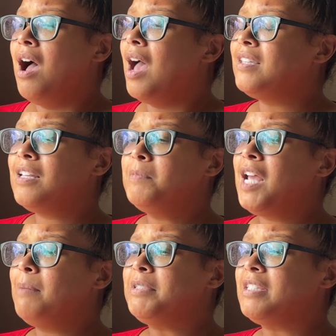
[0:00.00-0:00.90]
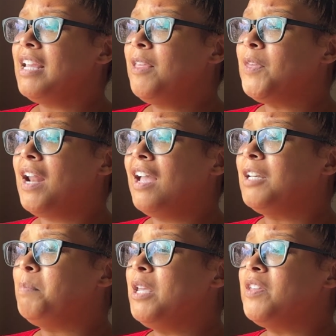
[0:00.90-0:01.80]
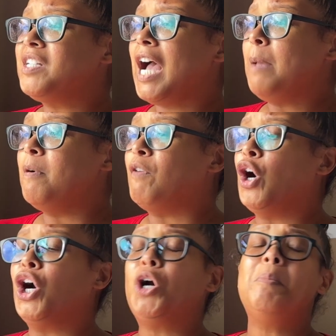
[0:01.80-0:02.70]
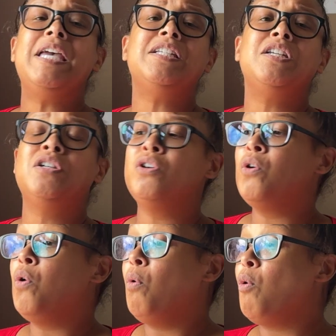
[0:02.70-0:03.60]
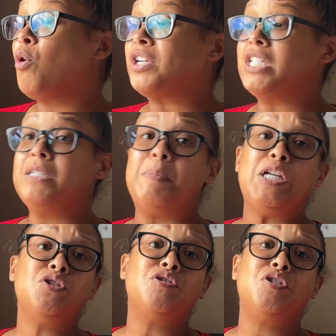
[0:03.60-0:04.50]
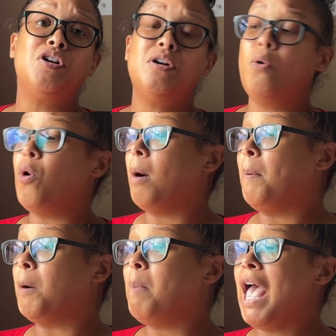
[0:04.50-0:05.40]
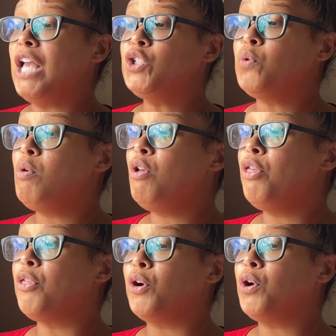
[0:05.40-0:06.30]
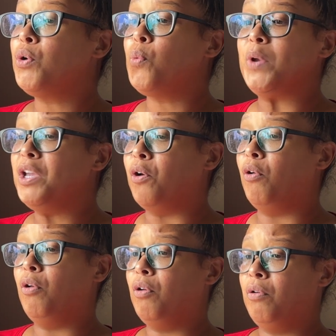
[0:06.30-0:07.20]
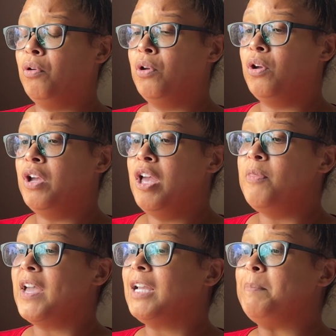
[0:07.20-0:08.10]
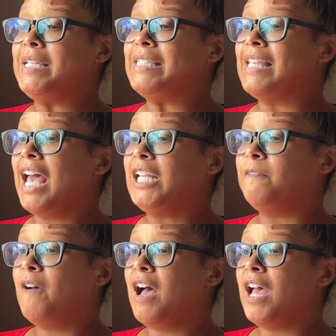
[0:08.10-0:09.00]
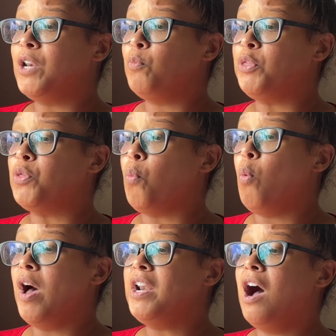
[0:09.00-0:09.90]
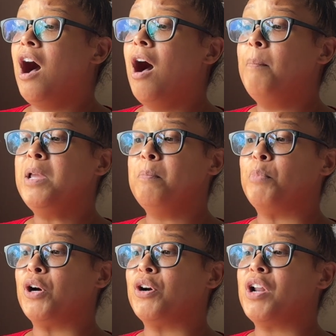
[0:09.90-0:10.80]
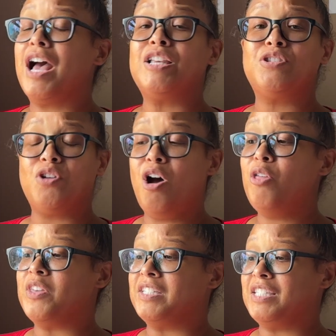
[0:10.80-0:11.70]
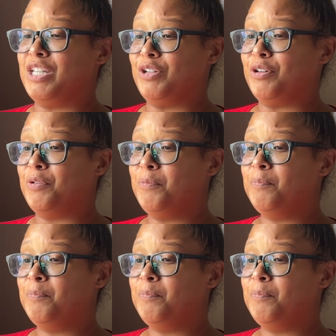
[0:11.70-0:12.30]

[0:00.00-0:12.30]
I sometimes think that I could be the type of hermit or spinster or a perpetual third wheel that could be satisfied with the one hummingbird I saw this year,